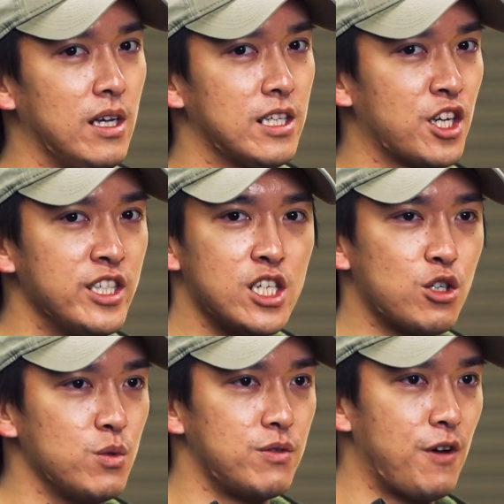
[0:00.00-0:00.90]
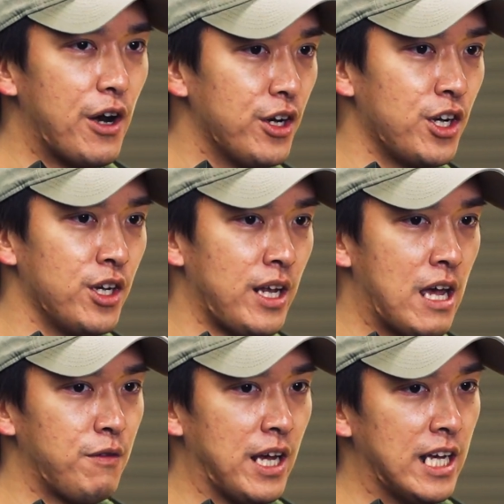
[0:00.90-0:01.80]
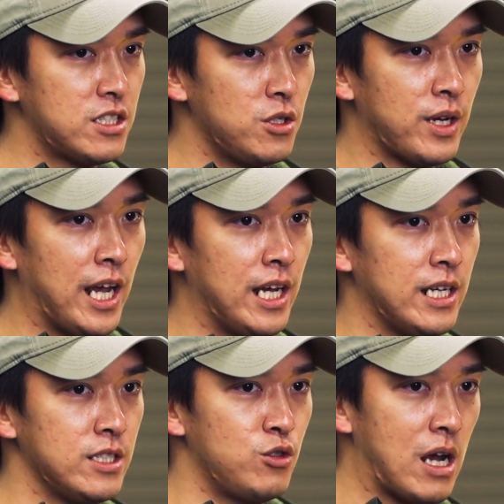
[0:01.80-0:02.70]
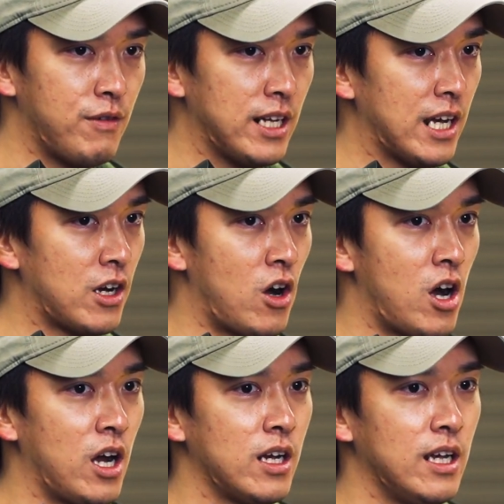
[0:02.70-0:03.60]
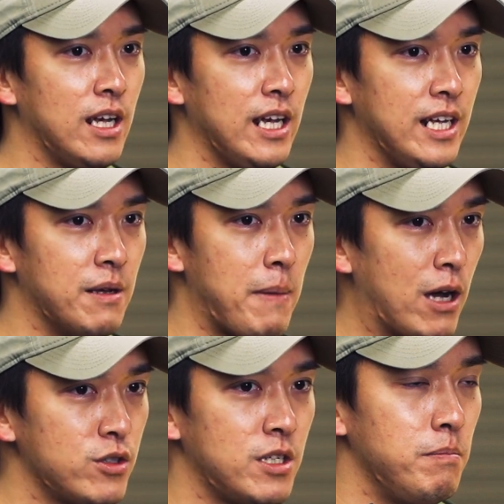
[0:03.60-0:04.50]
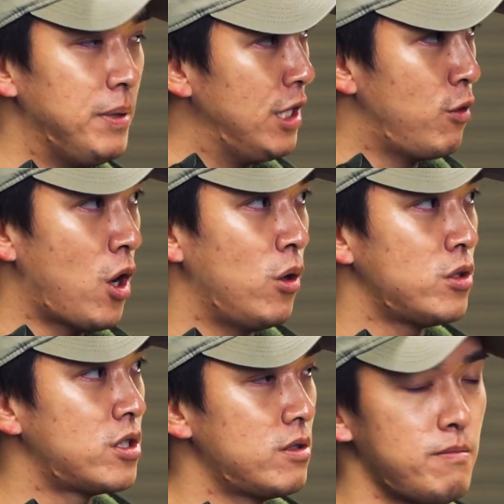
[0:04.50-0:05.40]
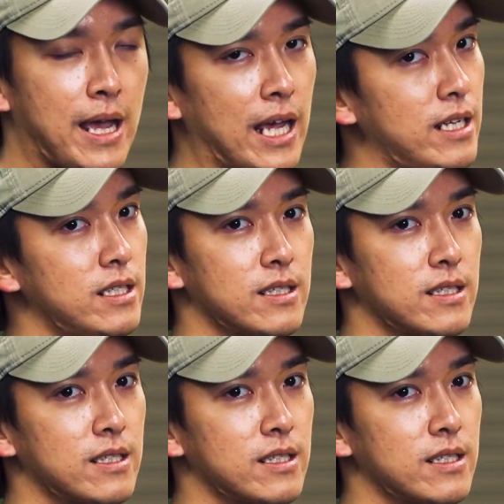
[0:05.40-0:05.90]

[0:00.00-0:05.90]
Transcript: the condition was very good having an S2K, driving that car in the mountain B roads, man.